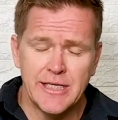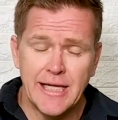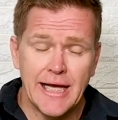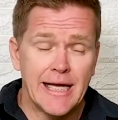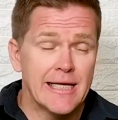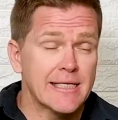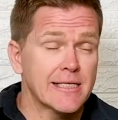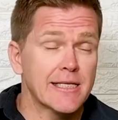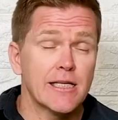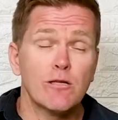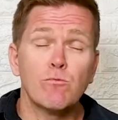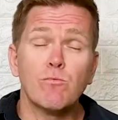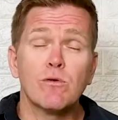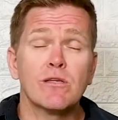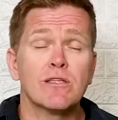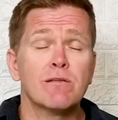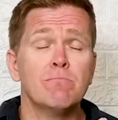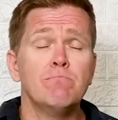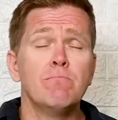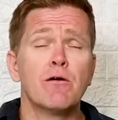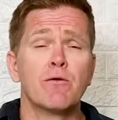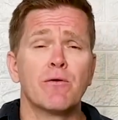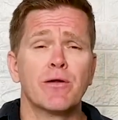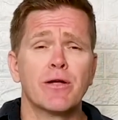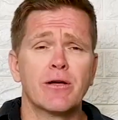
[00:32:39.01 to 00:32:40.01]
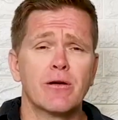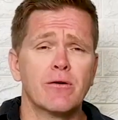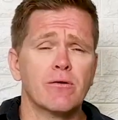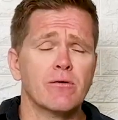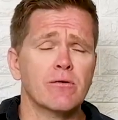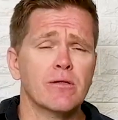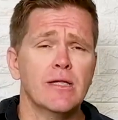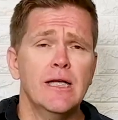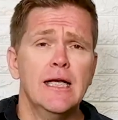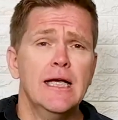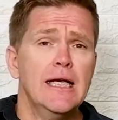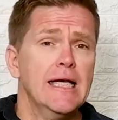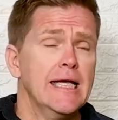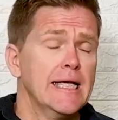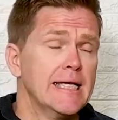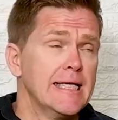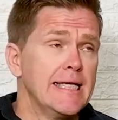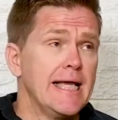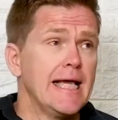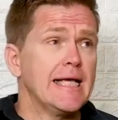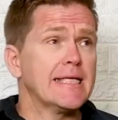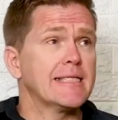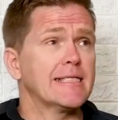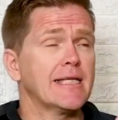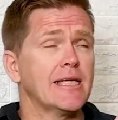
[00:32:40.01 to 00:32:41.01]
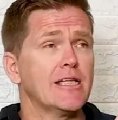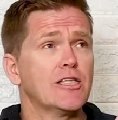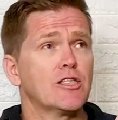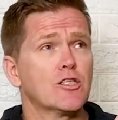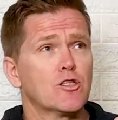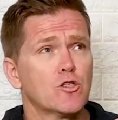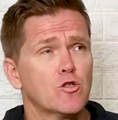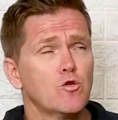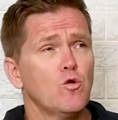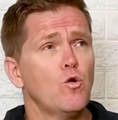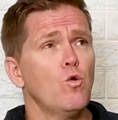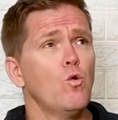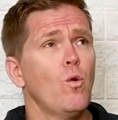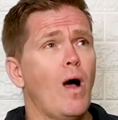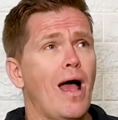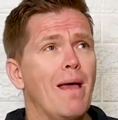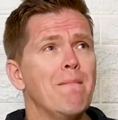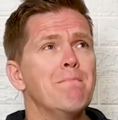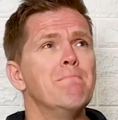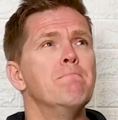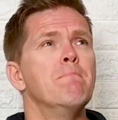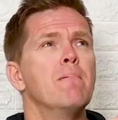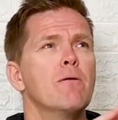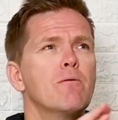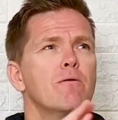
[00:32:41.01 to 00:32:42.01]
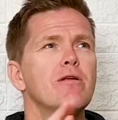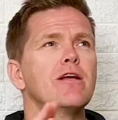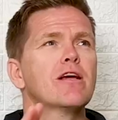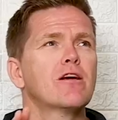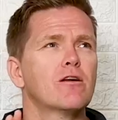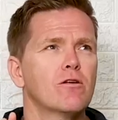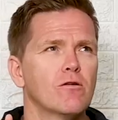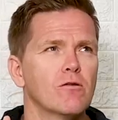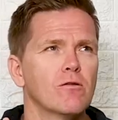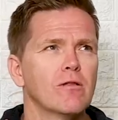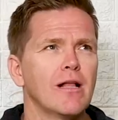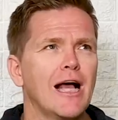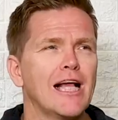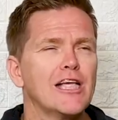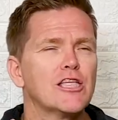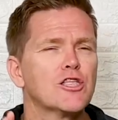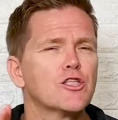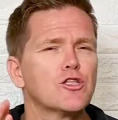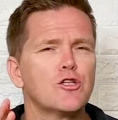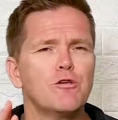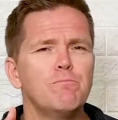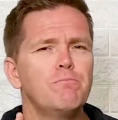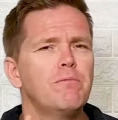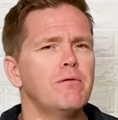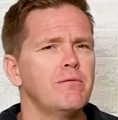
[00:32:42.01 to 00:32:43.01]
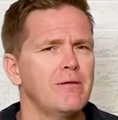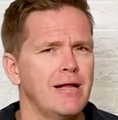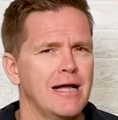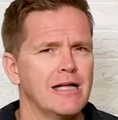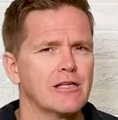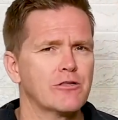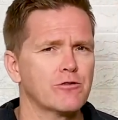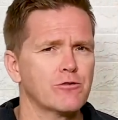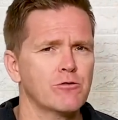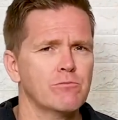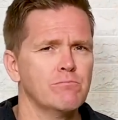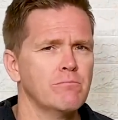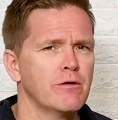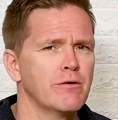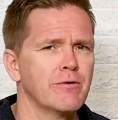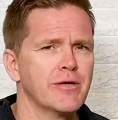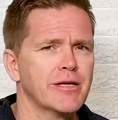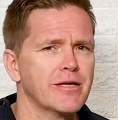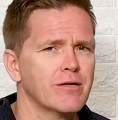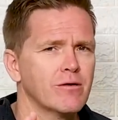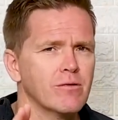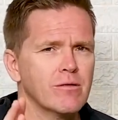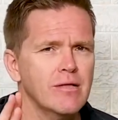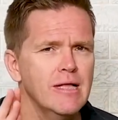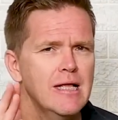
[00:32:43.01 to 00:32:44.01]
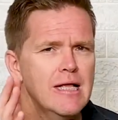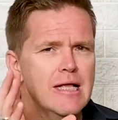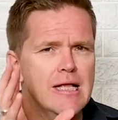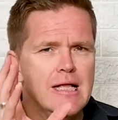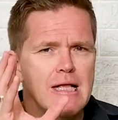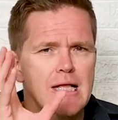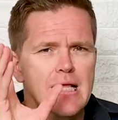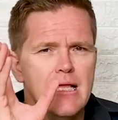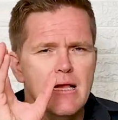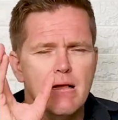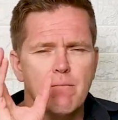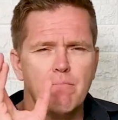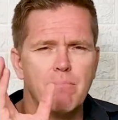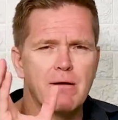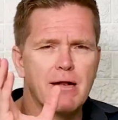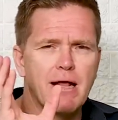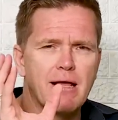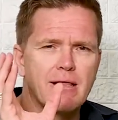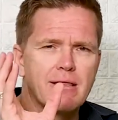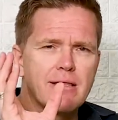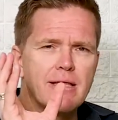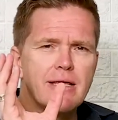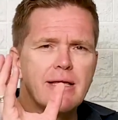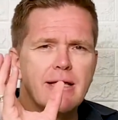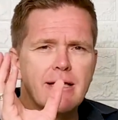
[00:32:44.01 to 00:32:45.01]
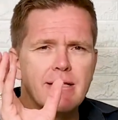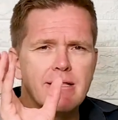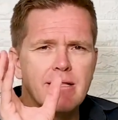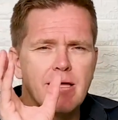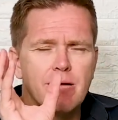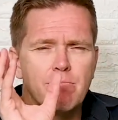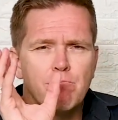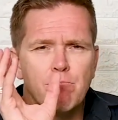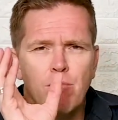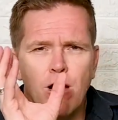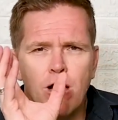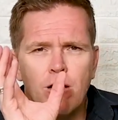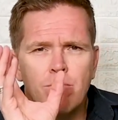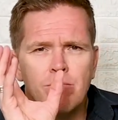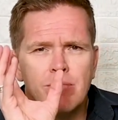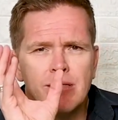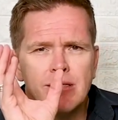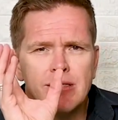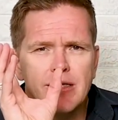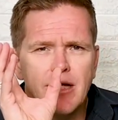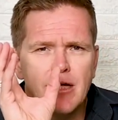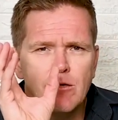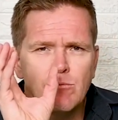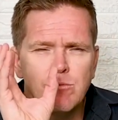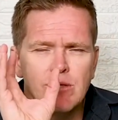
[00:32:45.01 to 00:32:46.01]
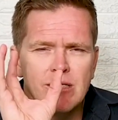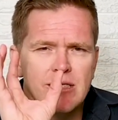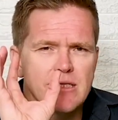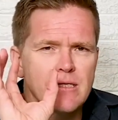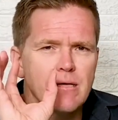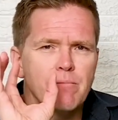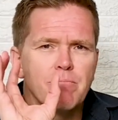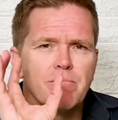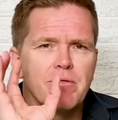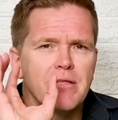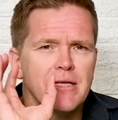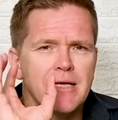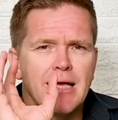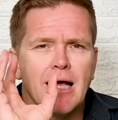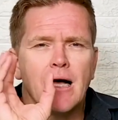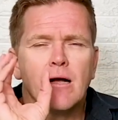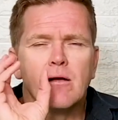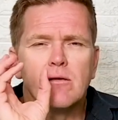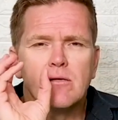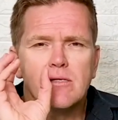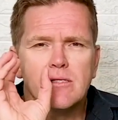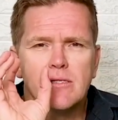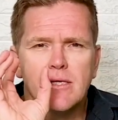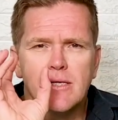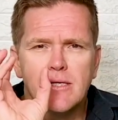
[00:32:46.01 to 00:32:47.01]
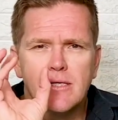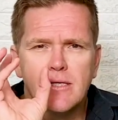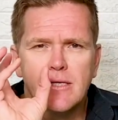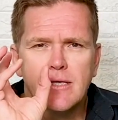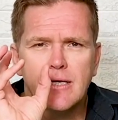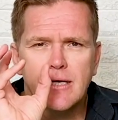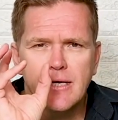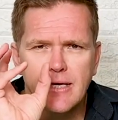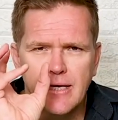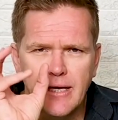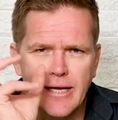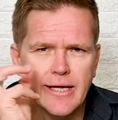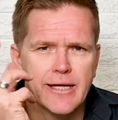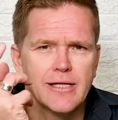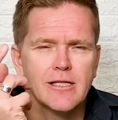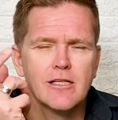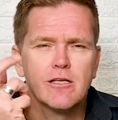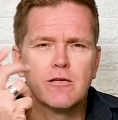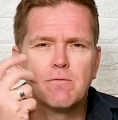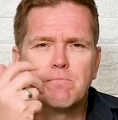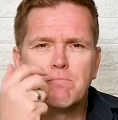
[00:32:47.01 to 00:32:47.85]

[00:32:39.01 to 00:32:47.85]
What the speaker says: Yes, it was a miracle. Yes, they saw a miracle, a supernatural miracle. But I think in that moment, it was something else that clicked.